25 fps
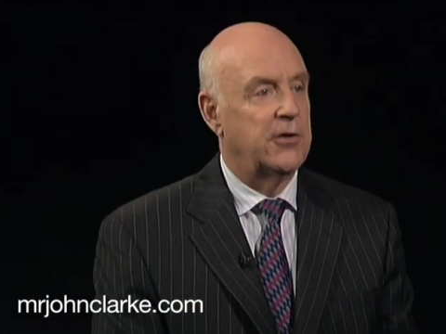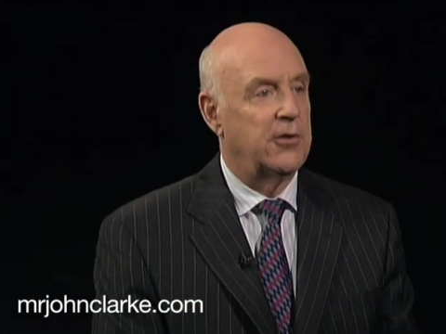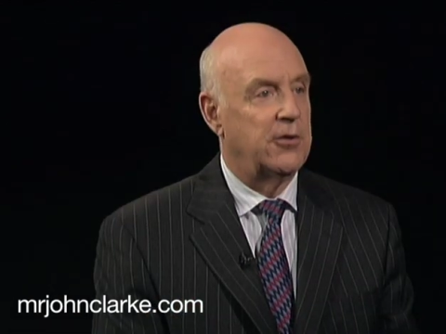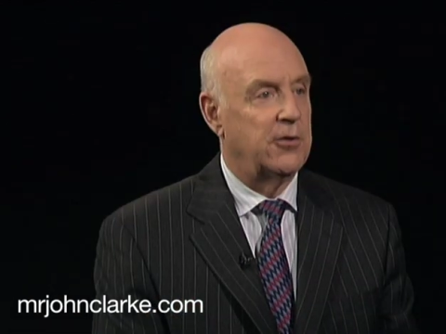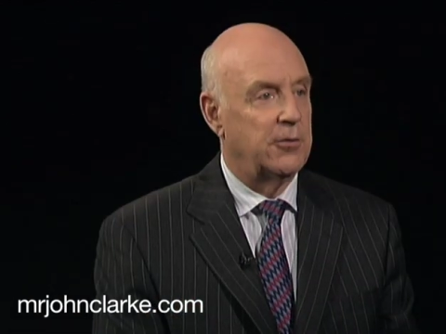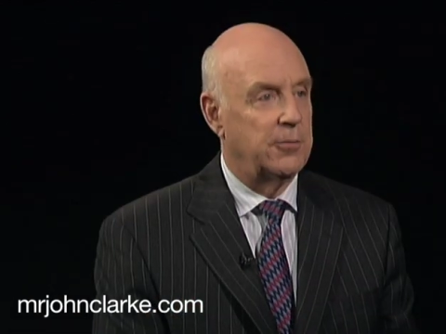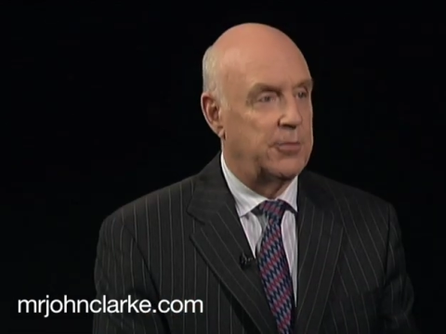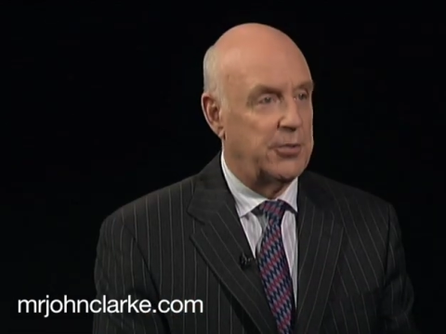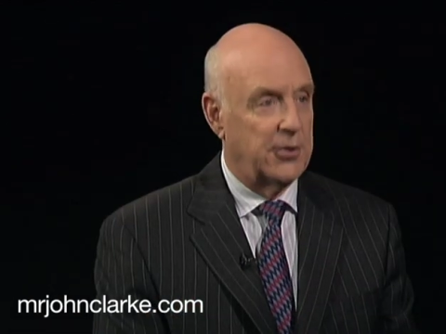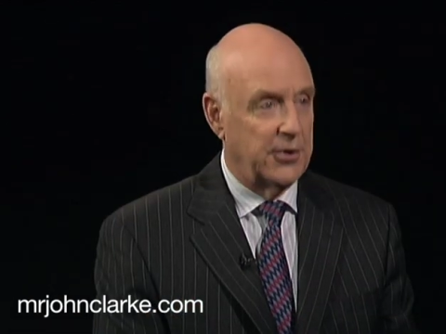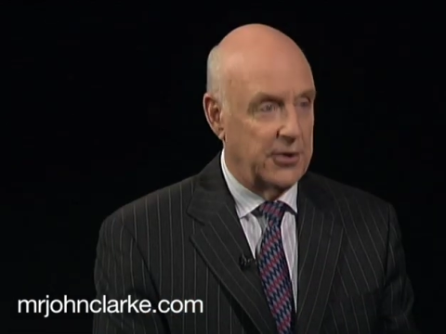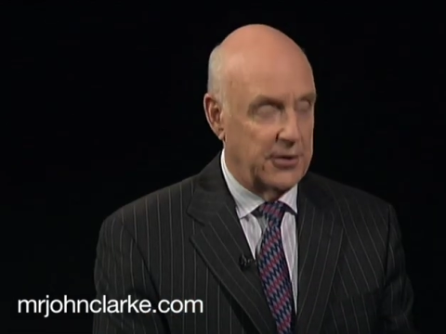
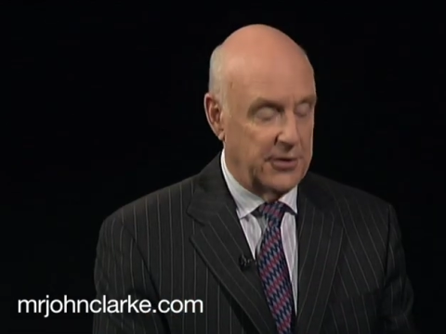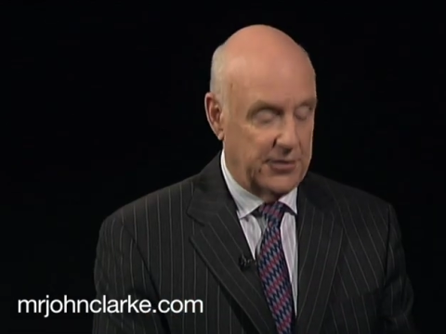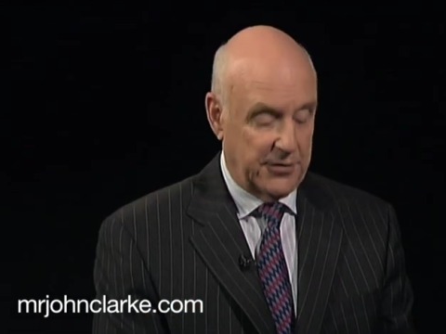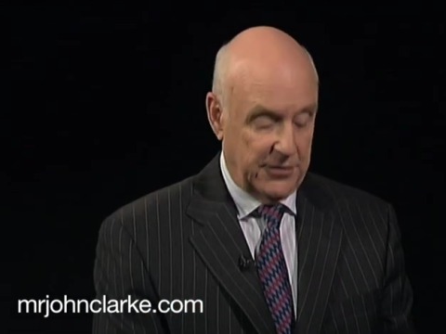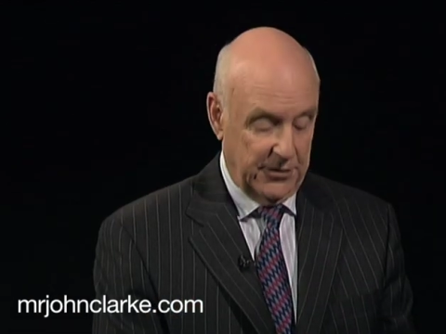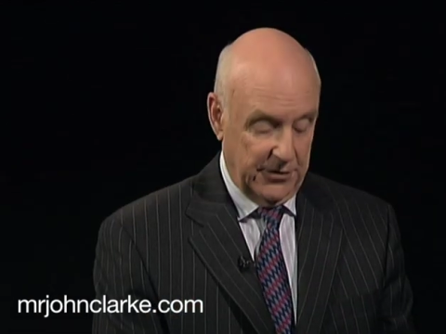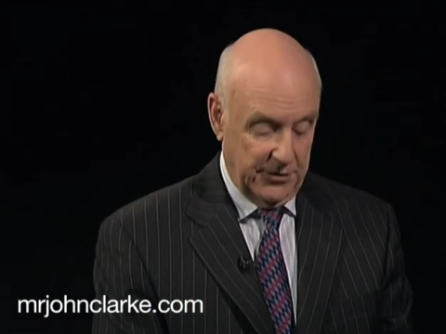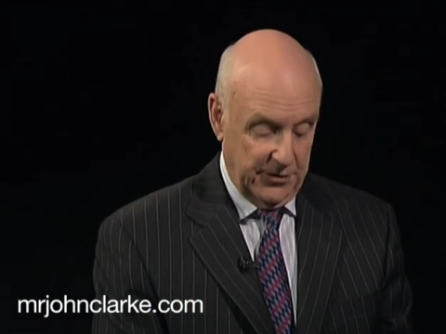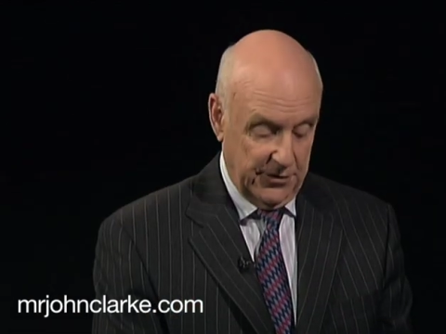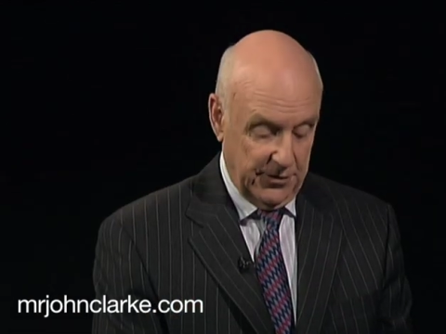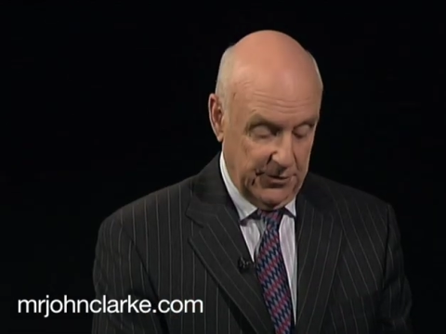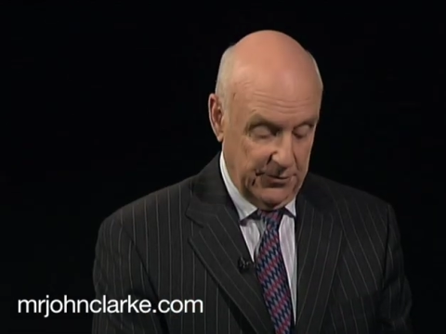or
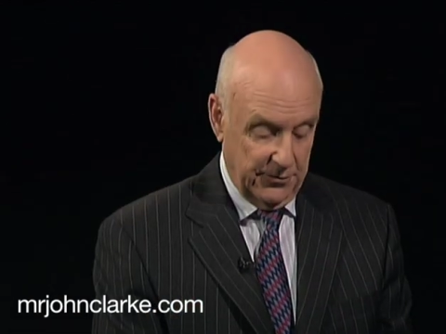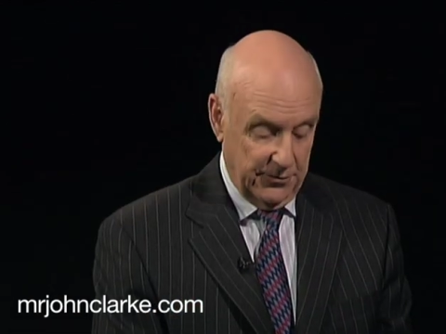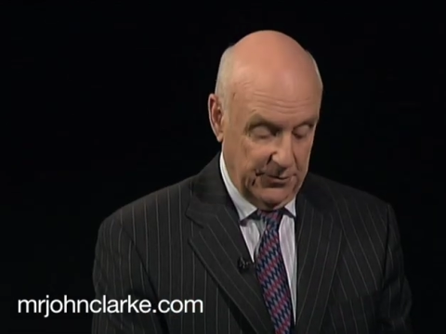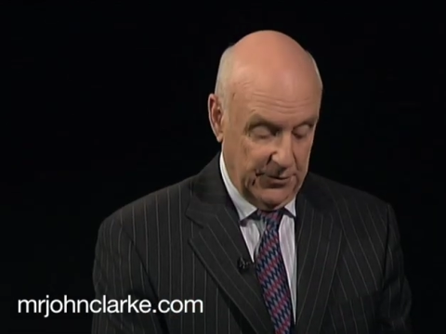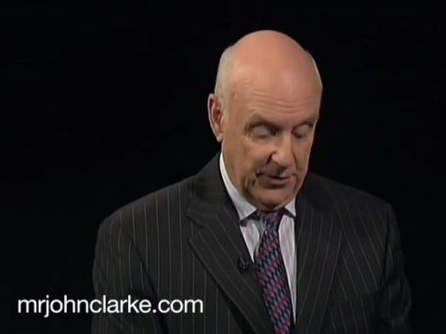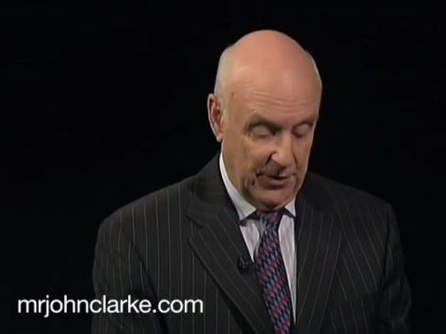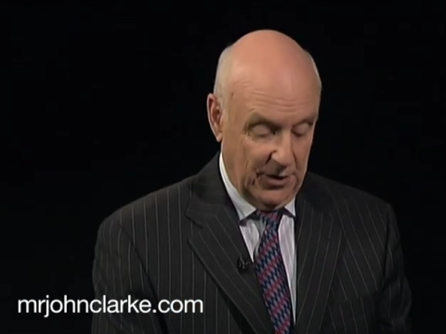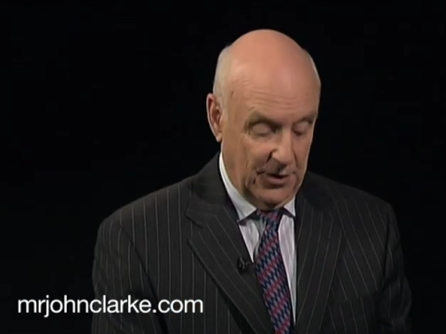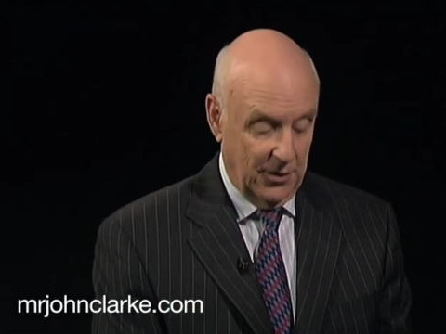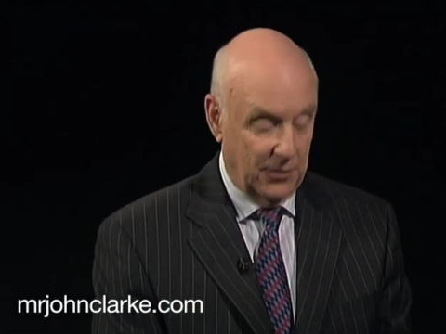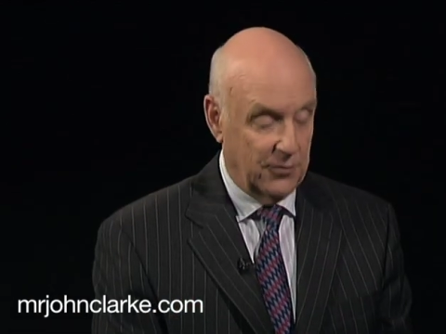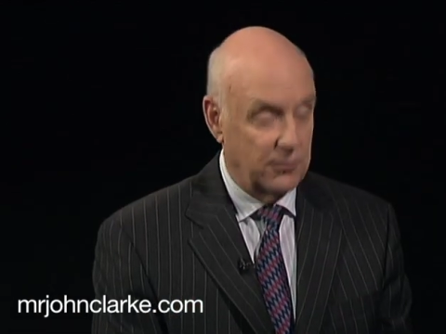persons
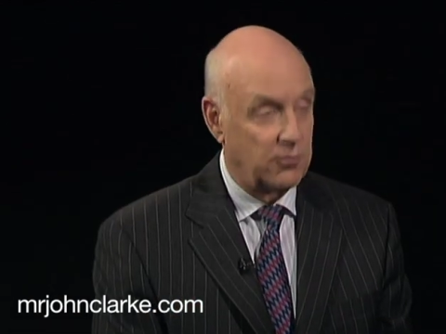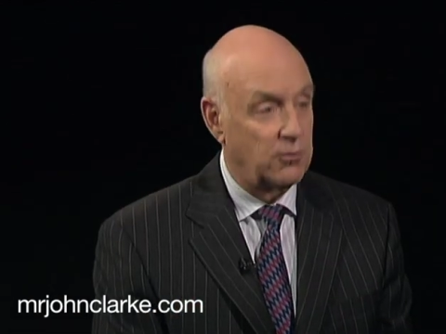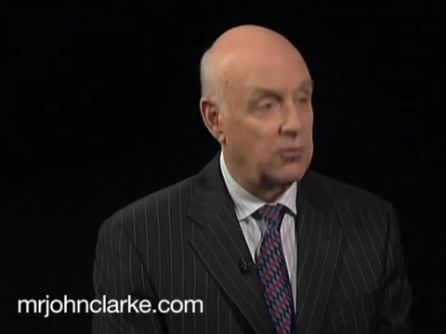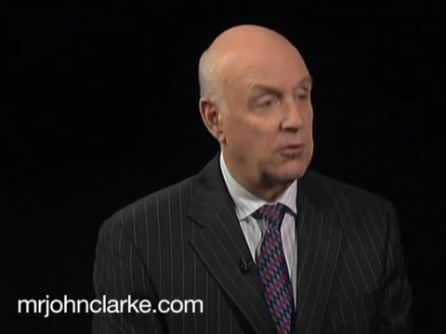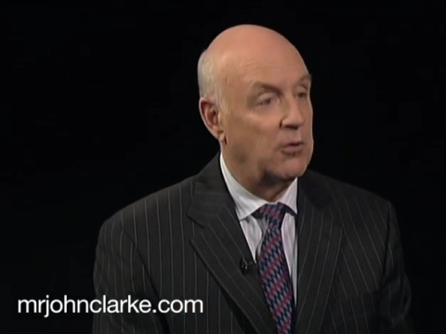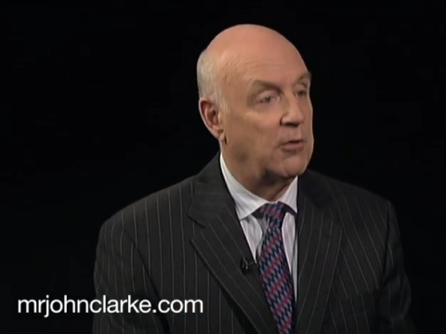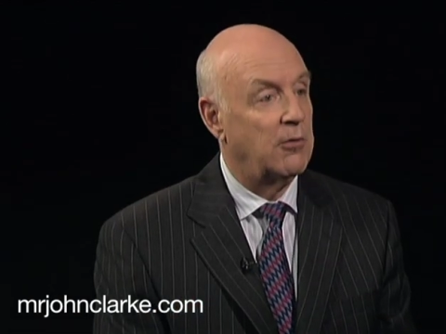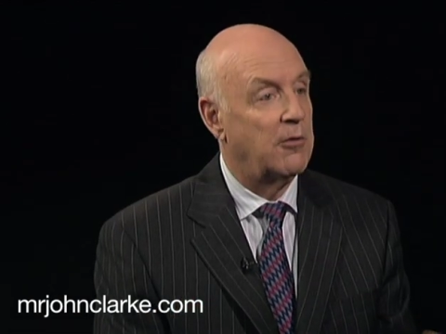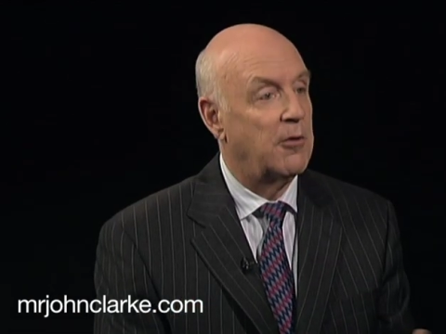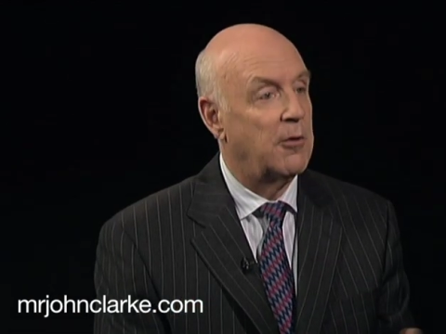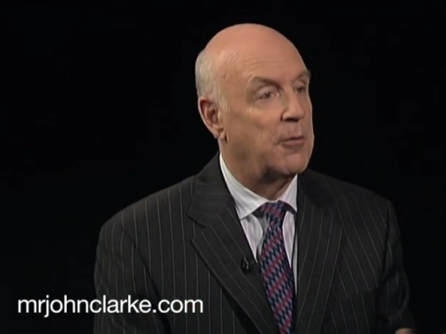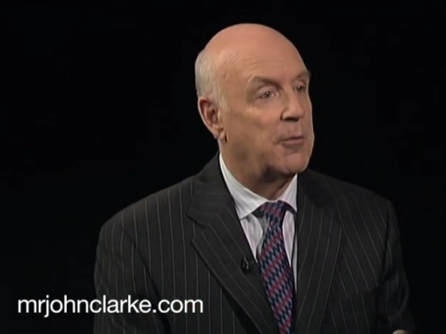involved
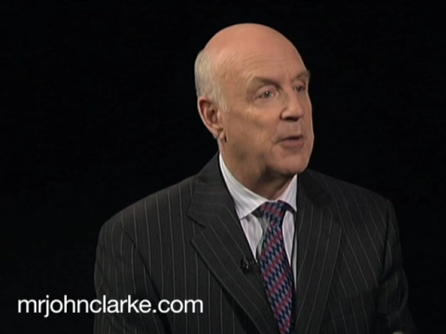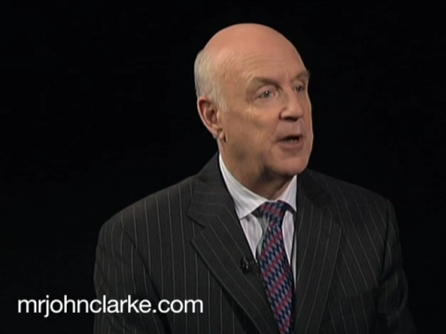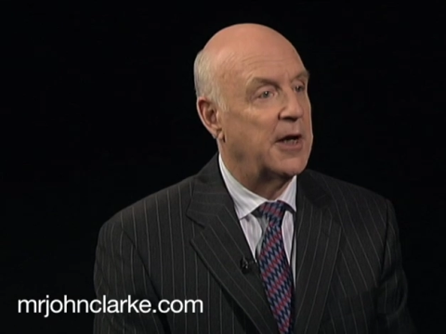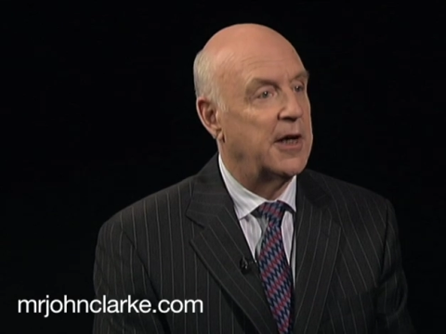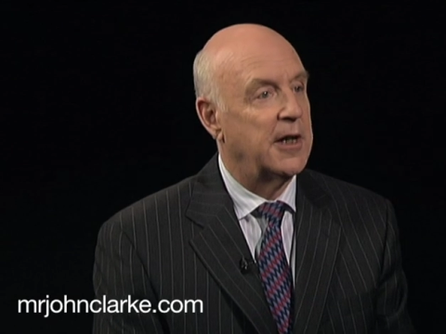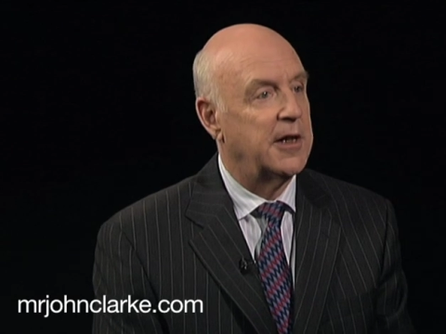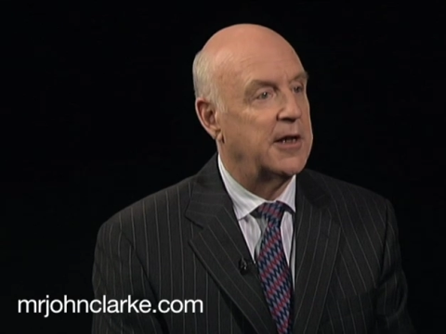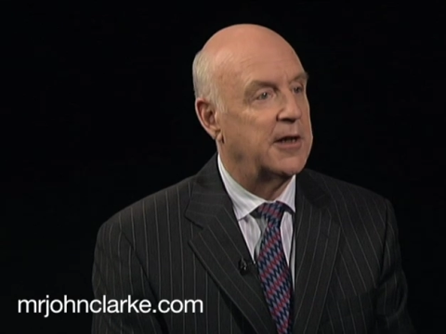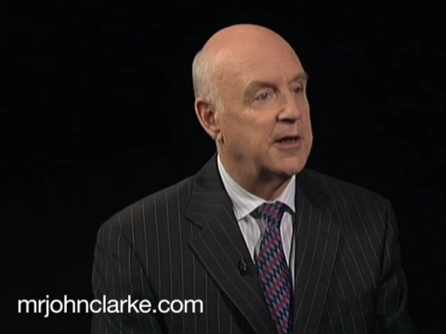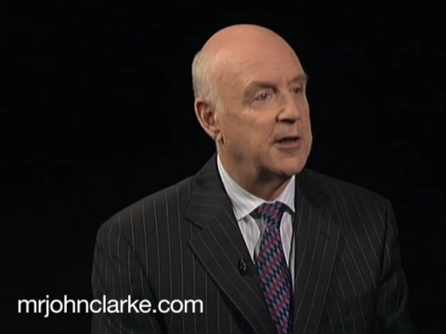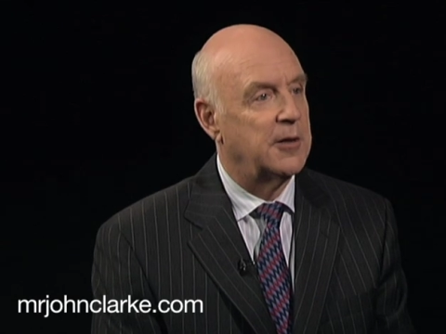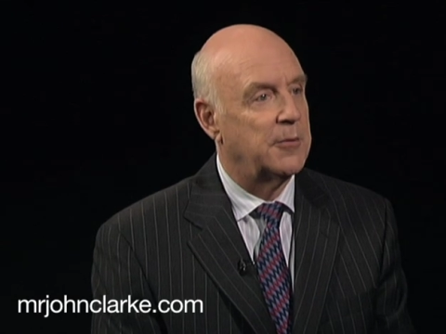will
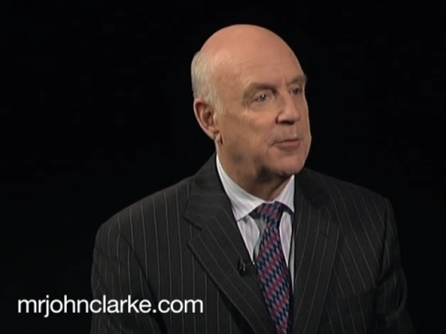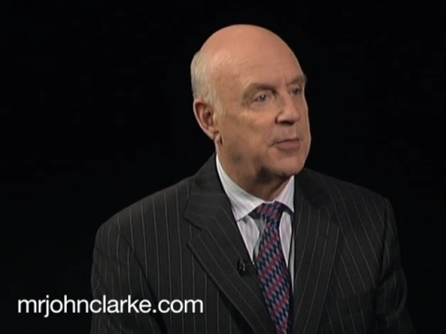remain in the